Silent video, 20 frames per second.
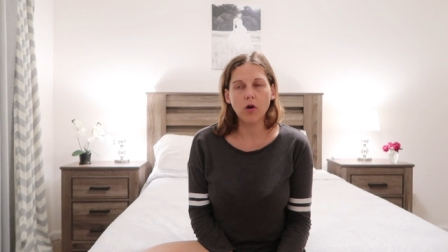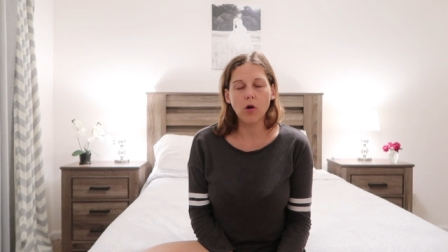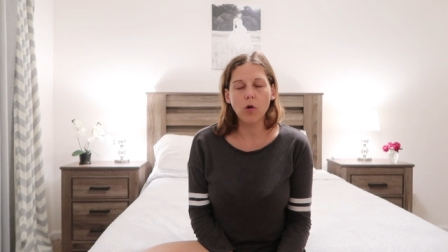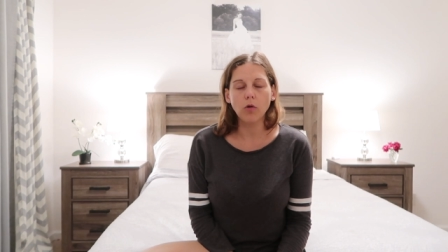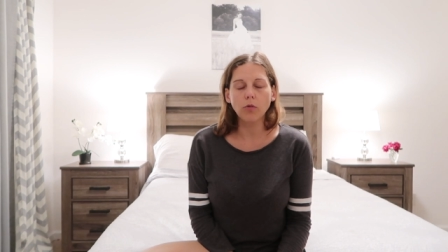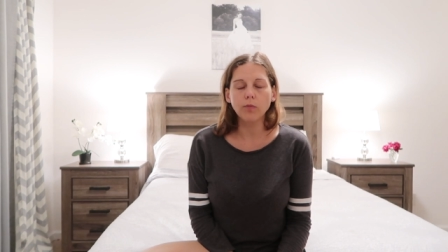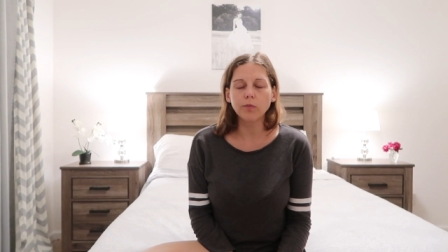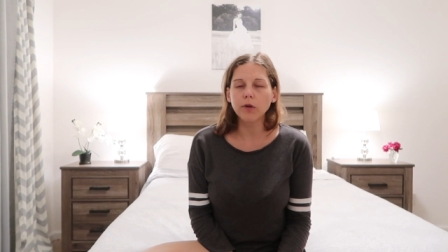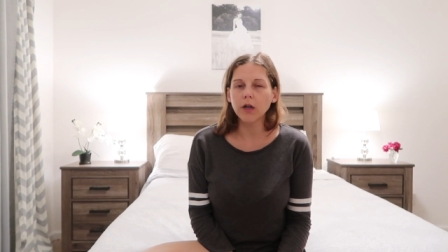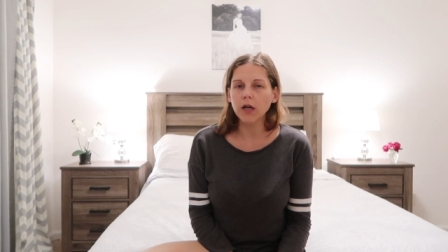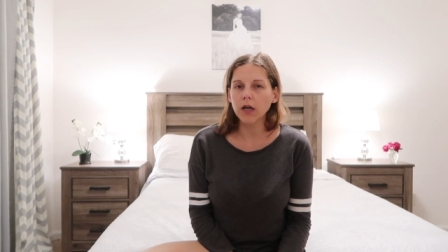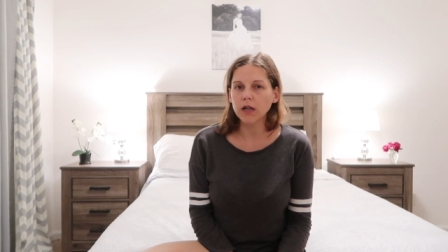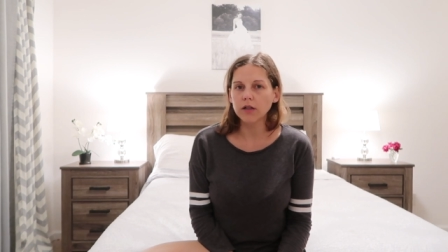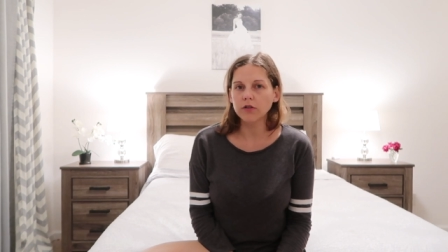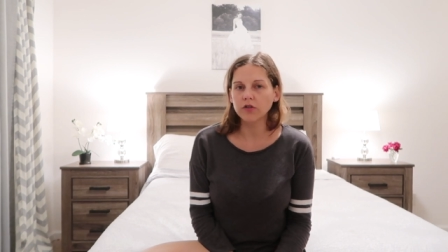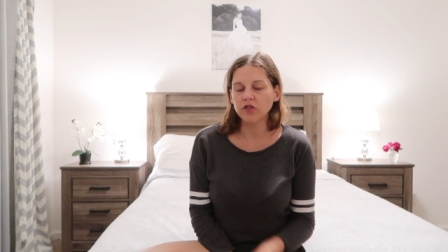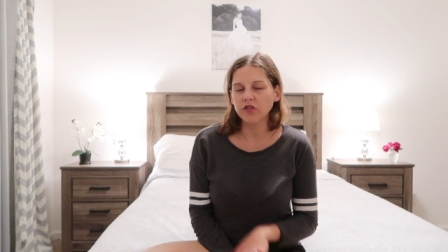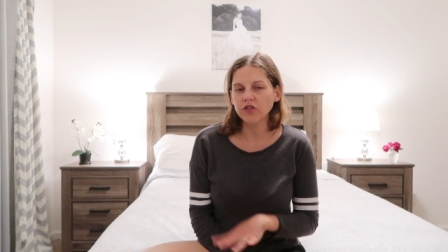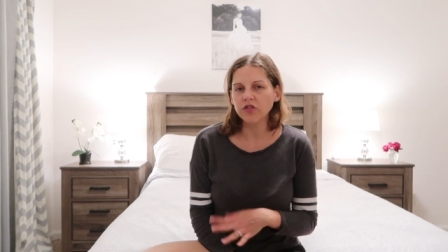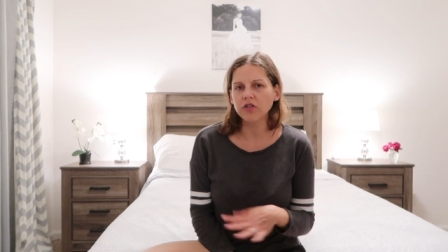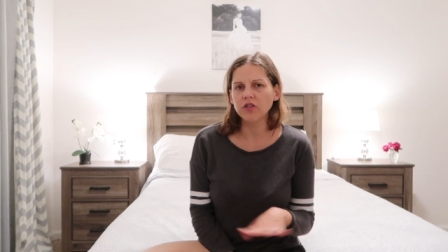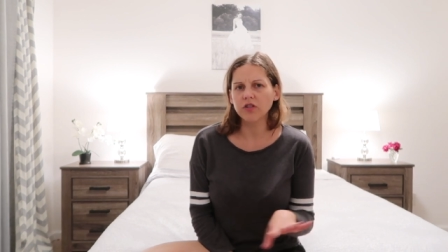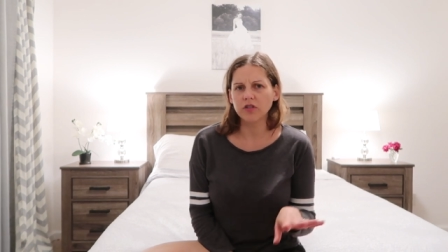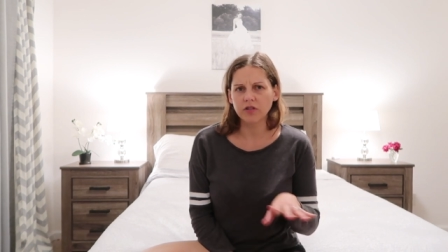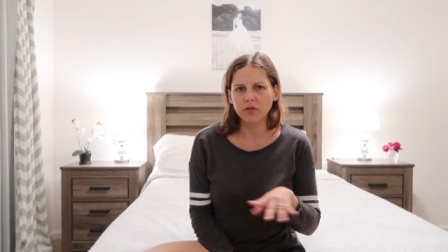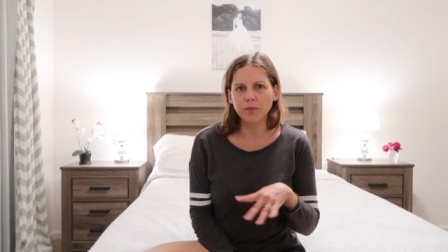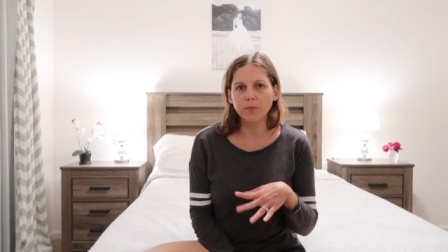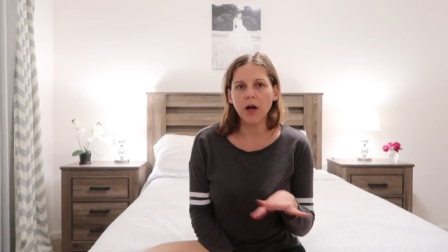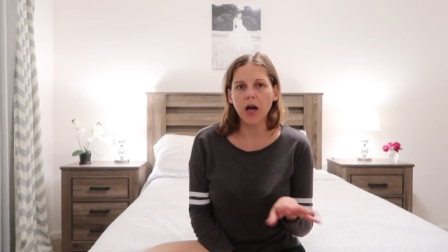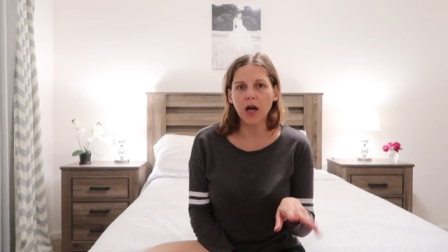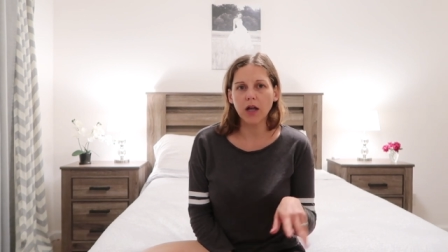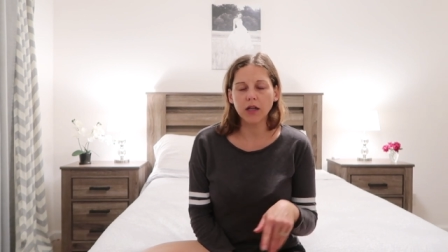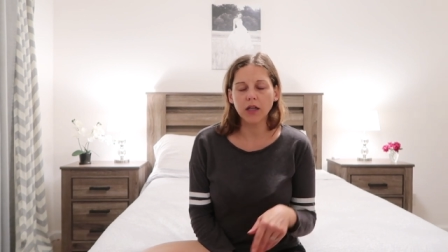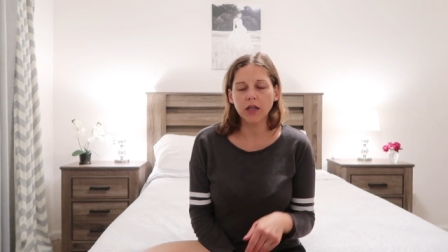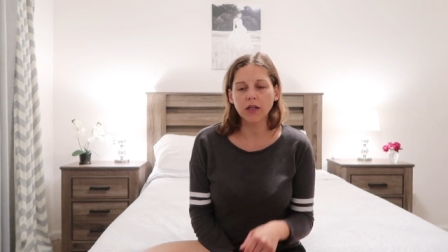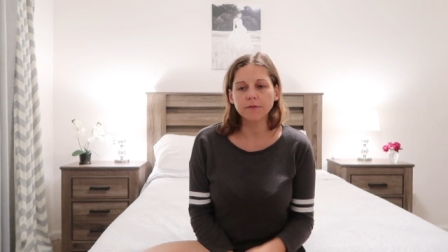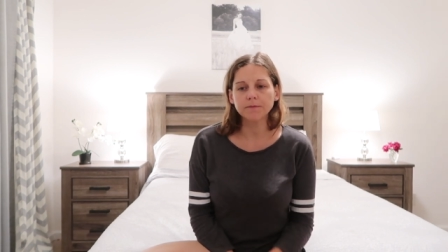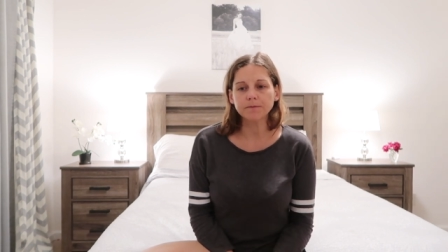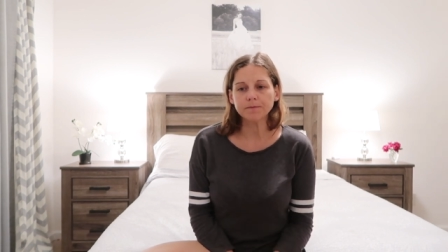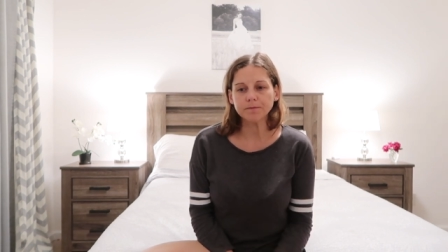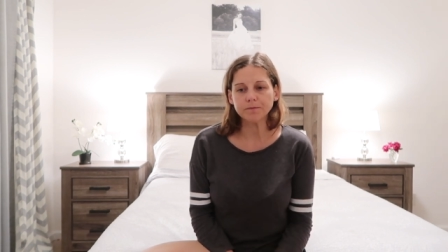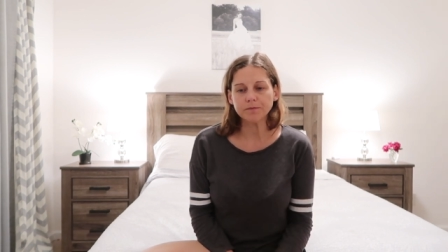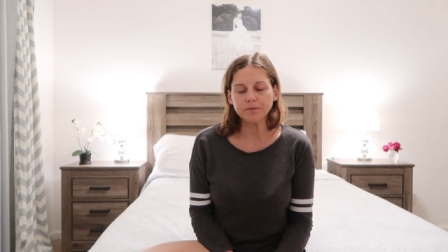old blood just spotting